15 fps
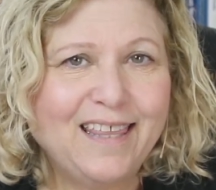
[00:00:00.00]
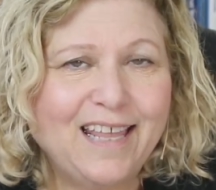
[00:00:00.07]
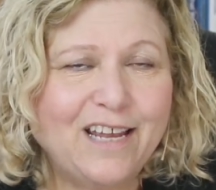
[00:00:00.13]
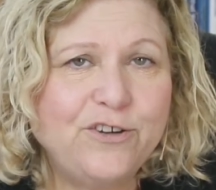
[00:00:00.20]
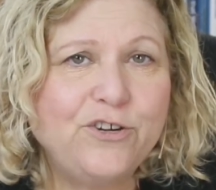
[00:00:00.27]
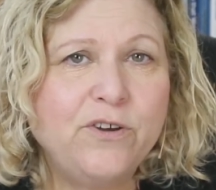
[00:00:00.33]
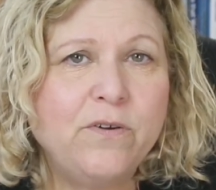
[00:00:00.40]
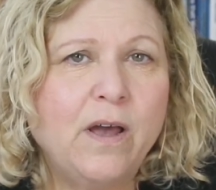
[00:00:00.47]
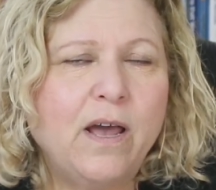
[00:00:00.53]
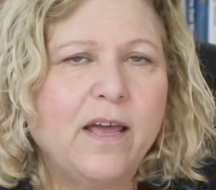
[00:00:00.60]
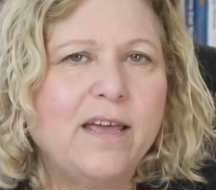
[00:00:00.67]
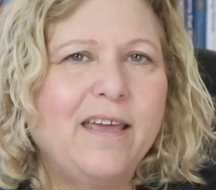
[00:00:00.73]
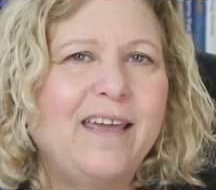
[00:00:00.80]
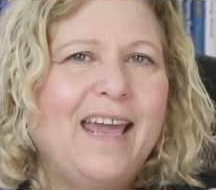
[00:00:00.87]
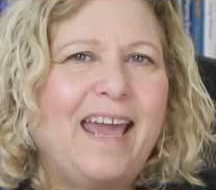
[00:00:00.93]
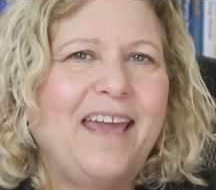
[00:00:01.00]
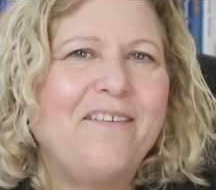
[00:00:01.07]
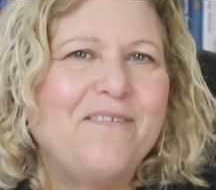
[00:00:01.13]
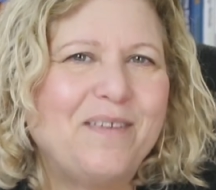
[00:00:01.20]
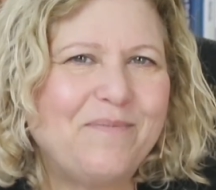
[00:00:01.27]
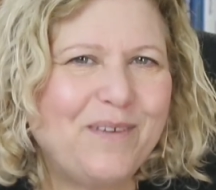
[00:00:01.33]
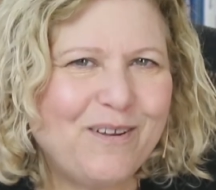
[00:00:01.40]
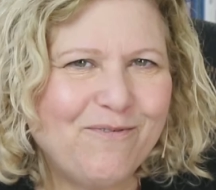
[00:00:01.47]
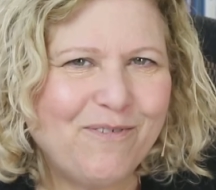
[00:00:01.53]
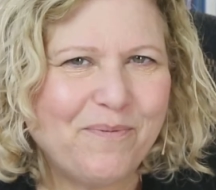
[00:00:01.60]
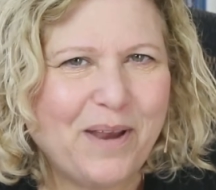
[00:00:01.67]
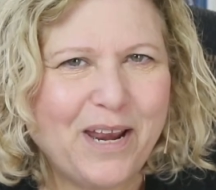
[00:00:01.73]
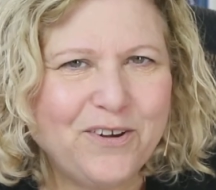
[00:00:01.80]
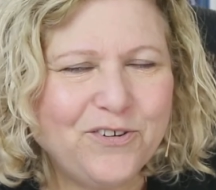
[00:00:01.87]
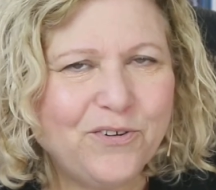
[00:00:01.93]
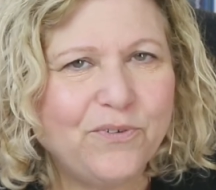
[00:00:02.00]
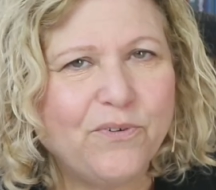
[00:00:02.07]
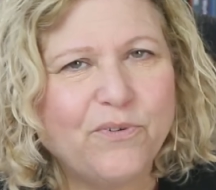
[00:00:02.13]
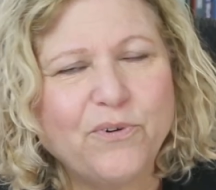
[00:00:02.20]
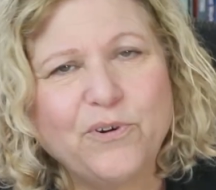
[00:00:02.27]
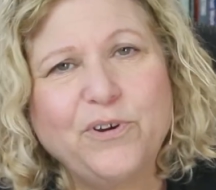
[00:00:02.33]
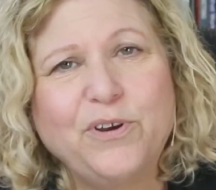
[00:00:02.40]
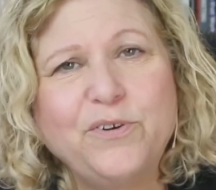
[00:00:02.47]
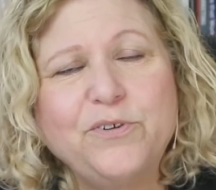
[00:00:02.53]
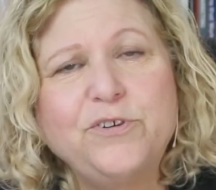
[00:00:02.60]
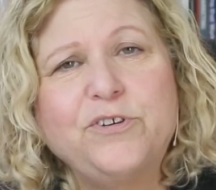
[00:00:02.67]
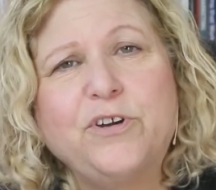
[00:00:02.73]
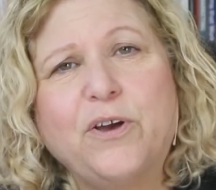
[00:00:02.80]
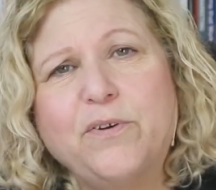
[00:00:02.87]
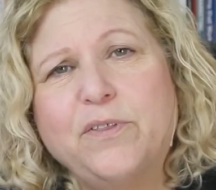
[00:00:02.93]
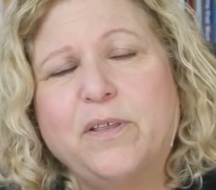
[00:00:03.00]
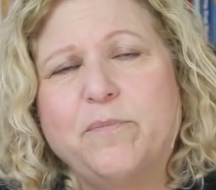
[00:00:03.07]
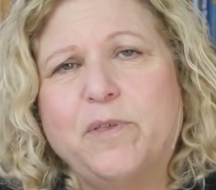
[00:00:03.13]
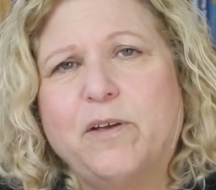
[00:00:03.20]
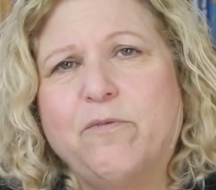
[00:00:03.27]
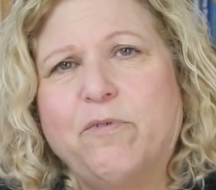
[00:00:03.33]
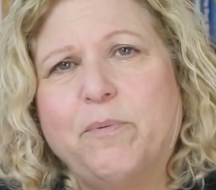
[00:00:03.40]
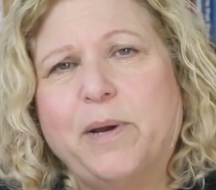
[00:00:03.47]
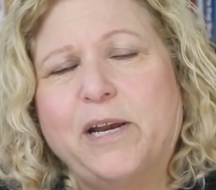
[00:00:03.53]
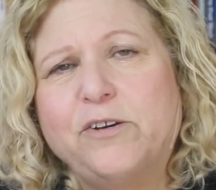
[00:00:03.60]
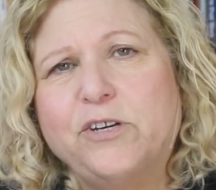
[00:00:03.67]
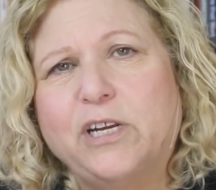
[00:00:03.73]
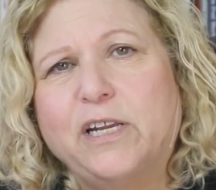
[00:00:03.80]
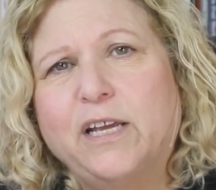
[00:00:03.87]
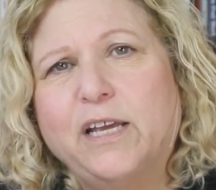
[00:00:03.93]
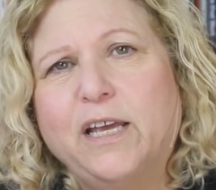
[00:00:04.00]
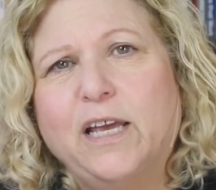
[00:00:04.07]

that you gave them the information or you showed them the information.